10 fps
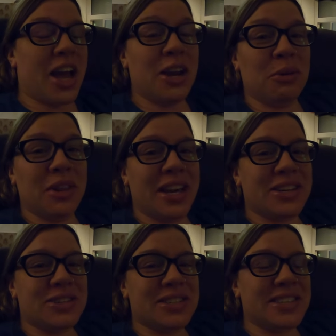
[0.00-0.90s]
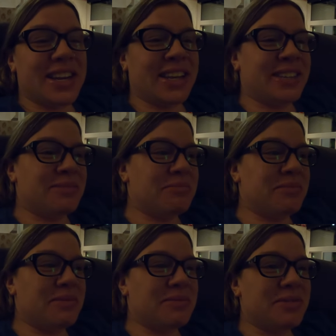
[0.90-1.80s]
I don't like just sitting.
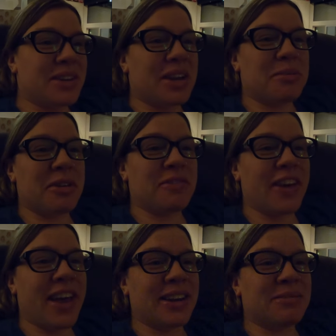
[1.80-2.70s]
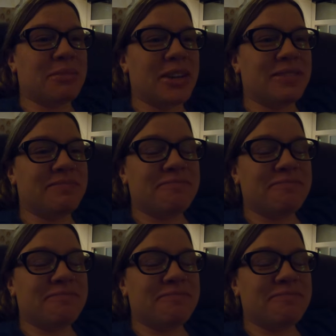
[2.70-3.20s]
Not a big fan, but